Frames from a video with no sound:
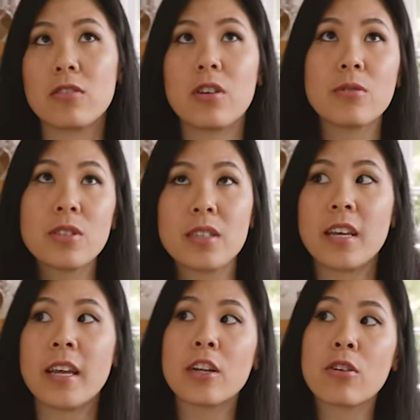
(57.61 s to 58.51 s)

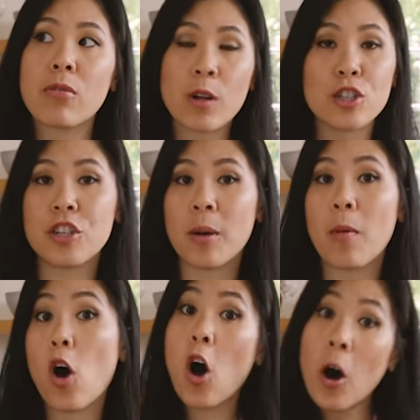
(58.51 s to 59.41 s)
toasted crunched
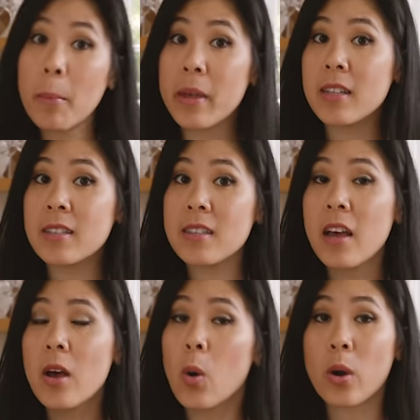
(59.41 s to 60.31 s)
up almonds
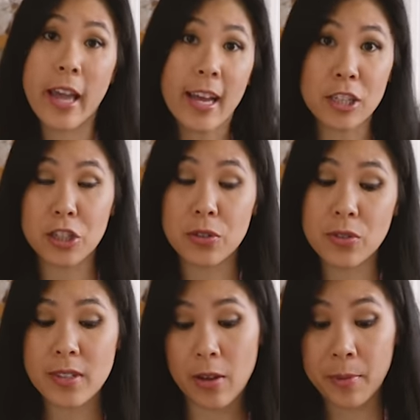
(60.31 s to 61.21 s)
or
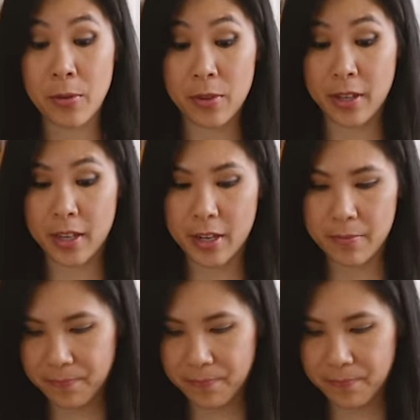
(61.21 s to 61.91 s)
cashews, that would be really good.